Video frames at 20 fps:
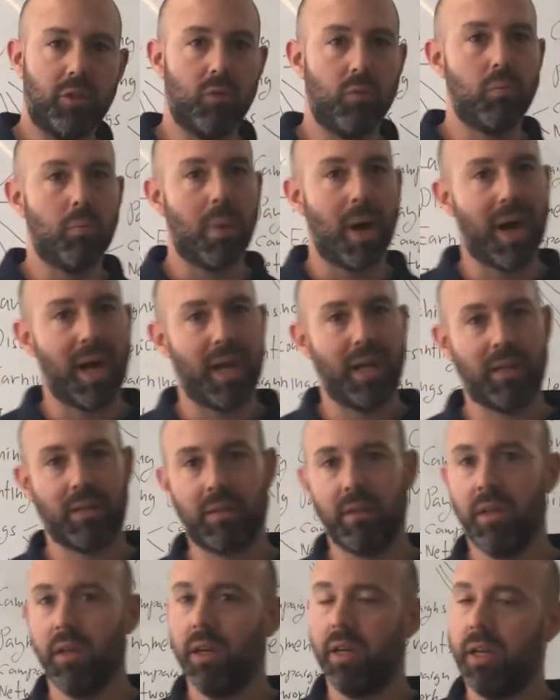you might
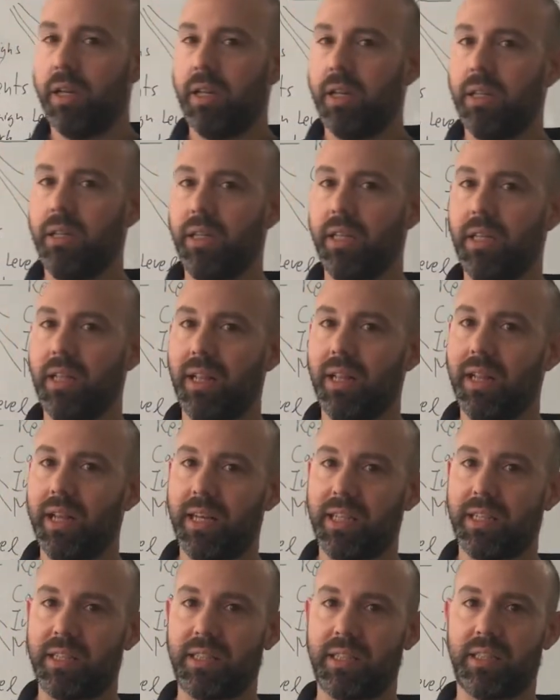need
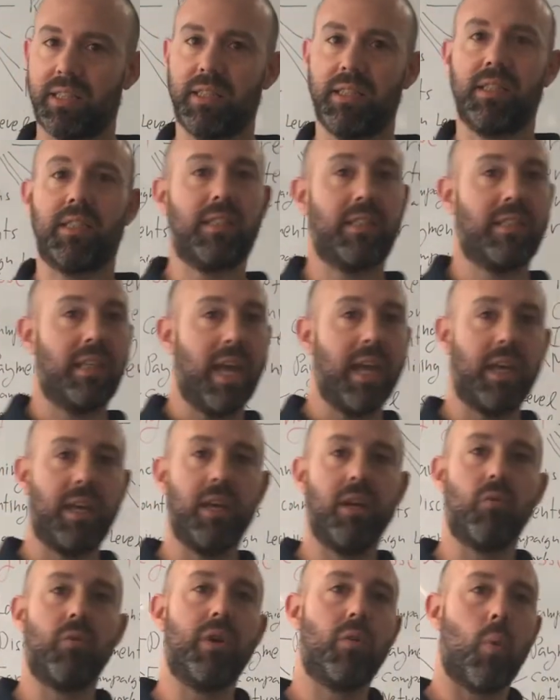less
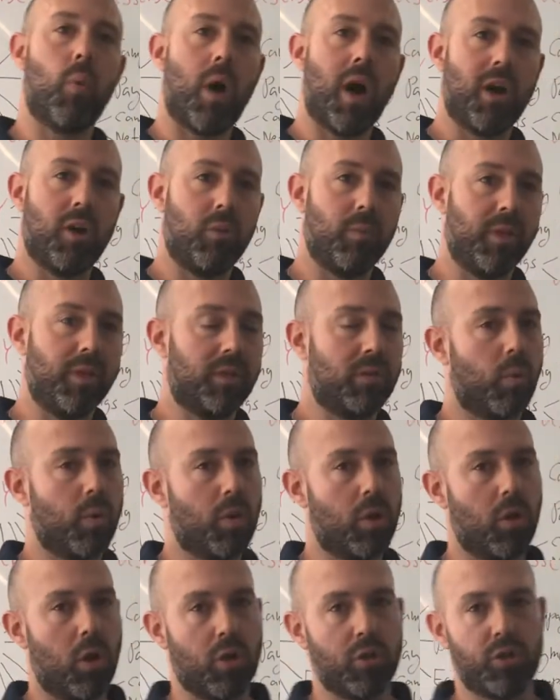staking requirements
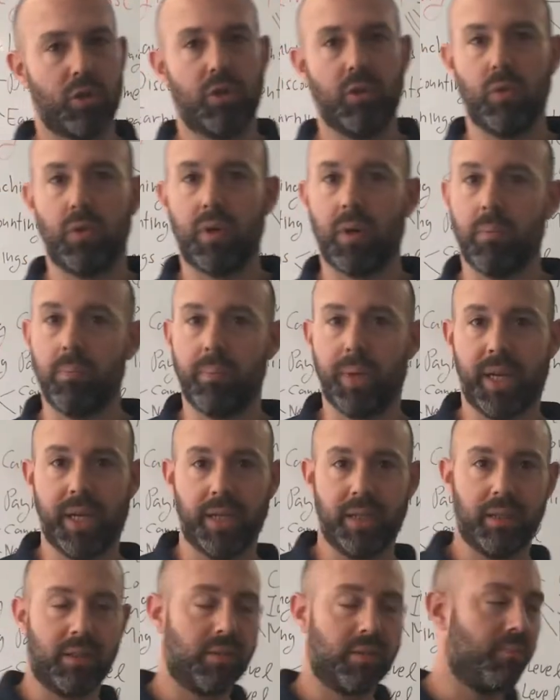when launching new
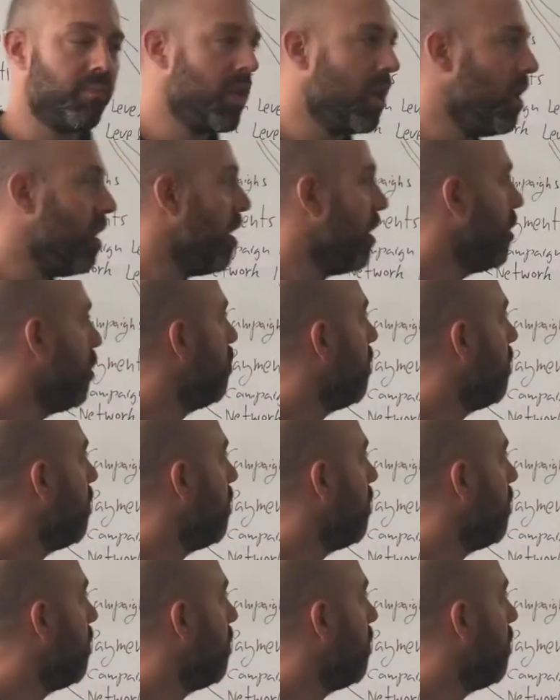campaigns. You